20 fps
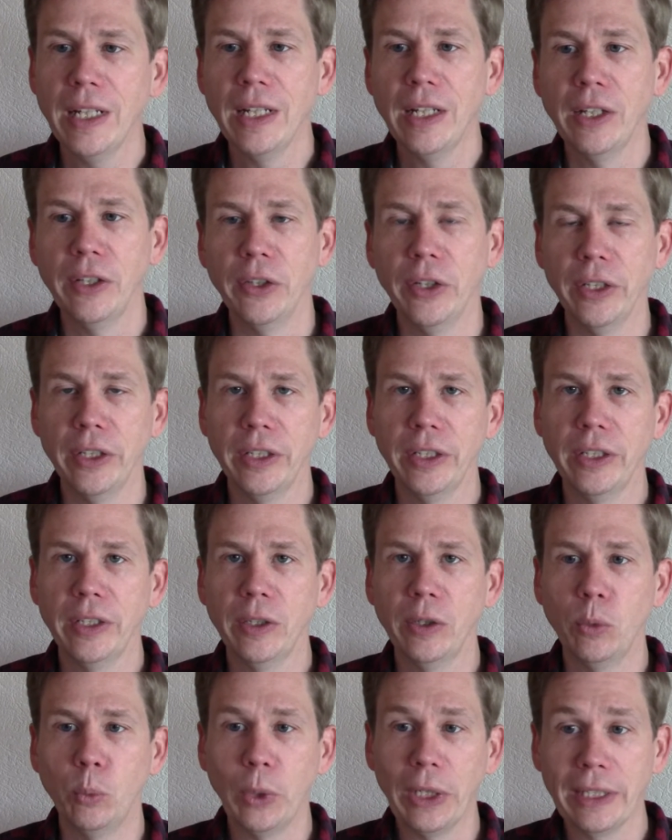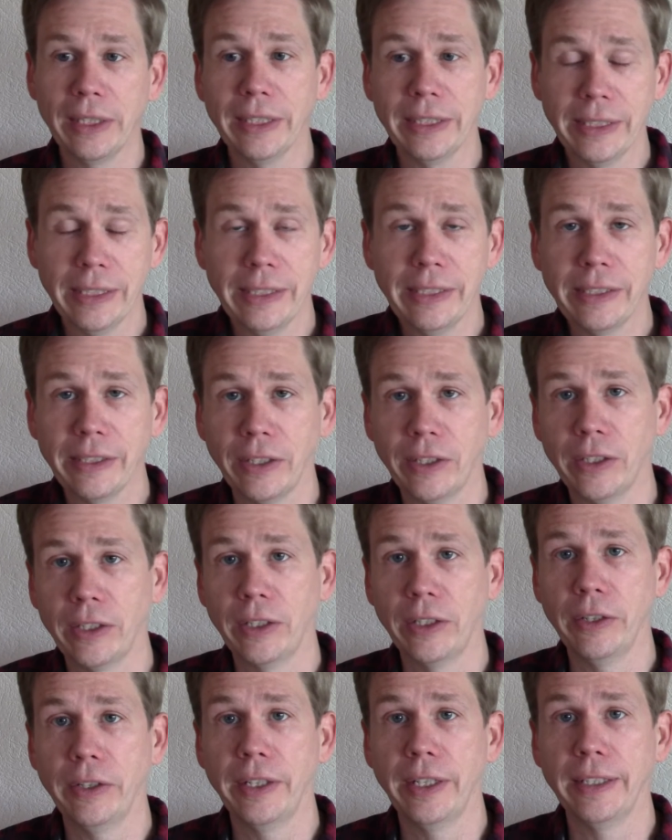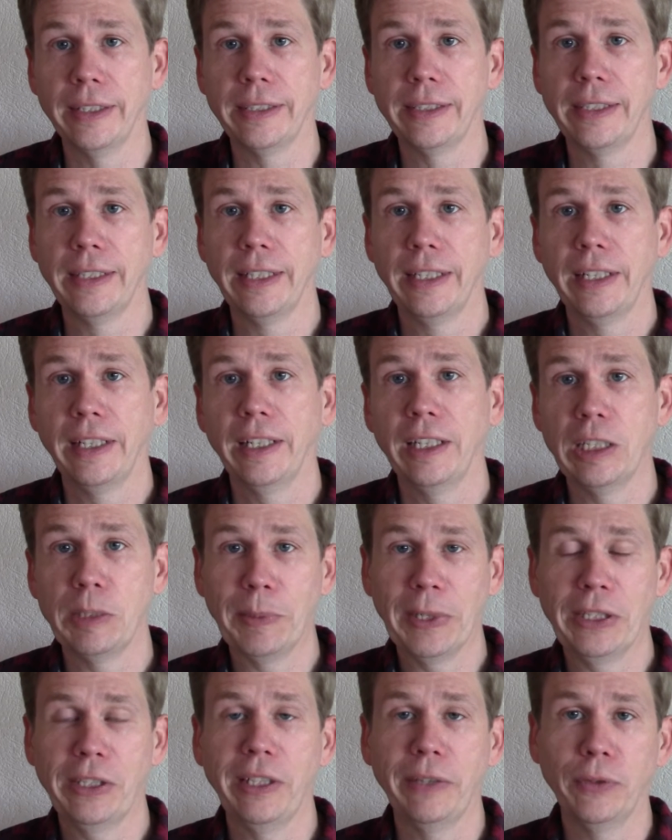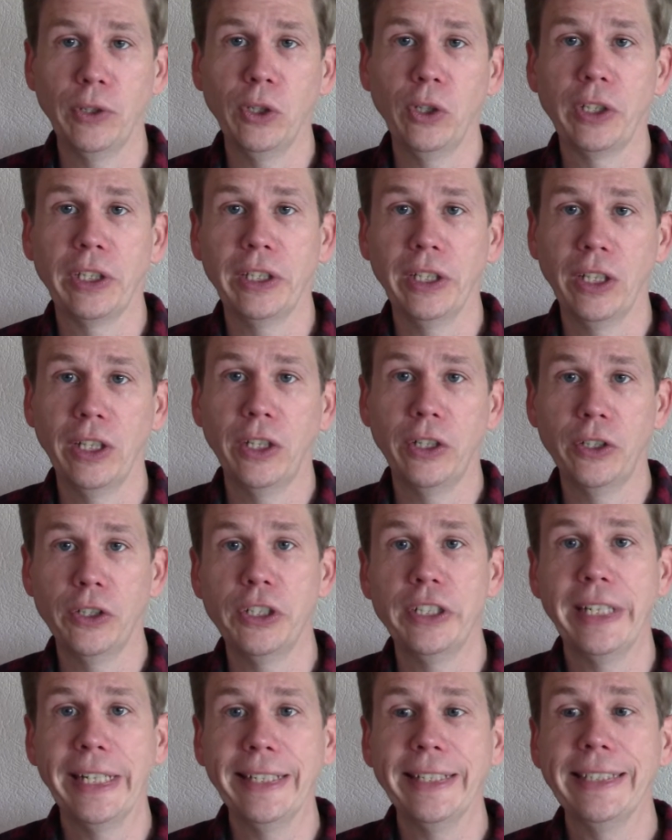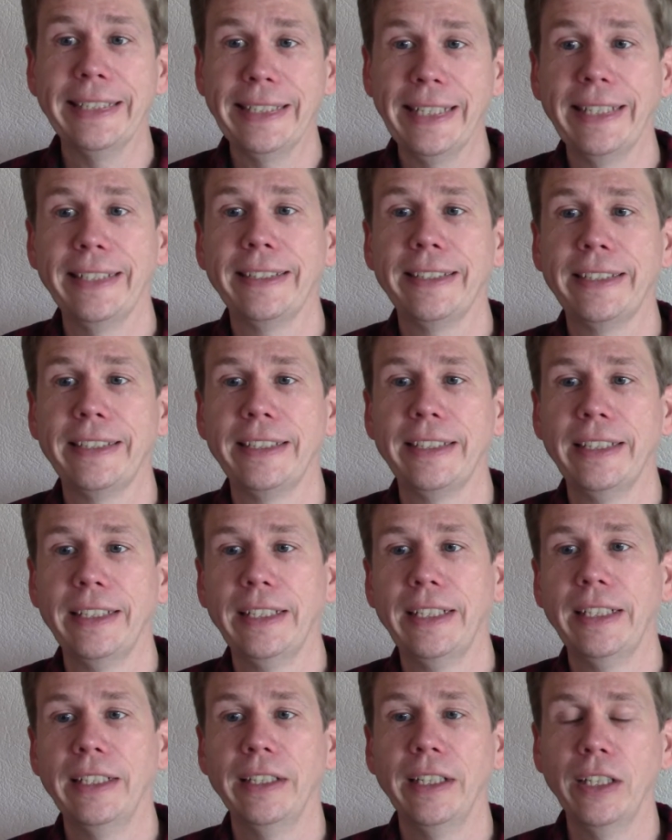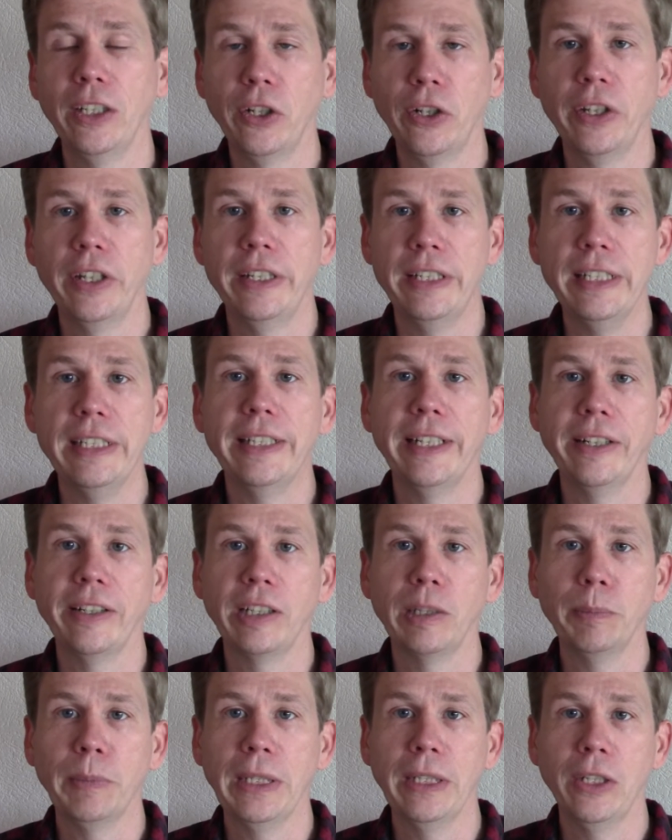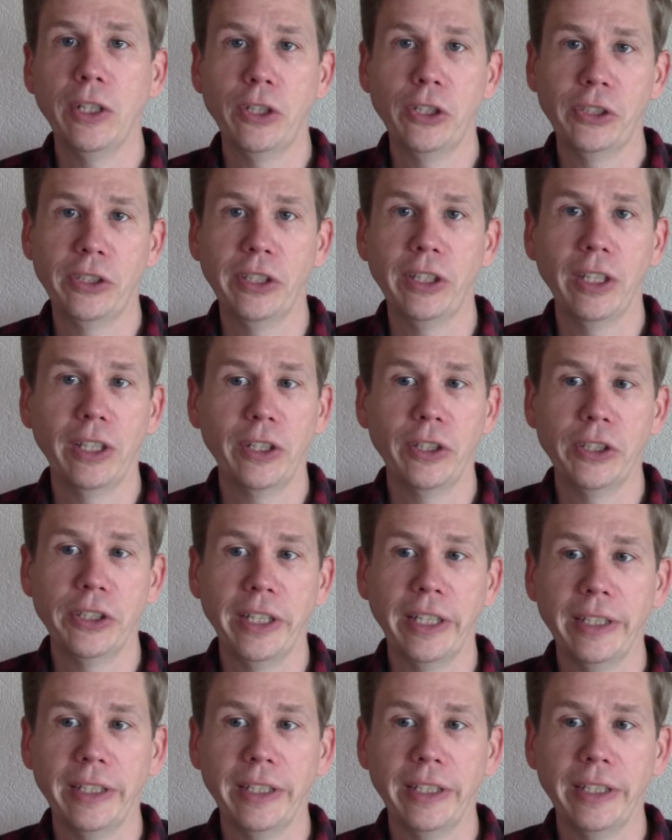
The weaknesses are that, especially if you're looking at large data sets, a lot of the detail can be lost in the large data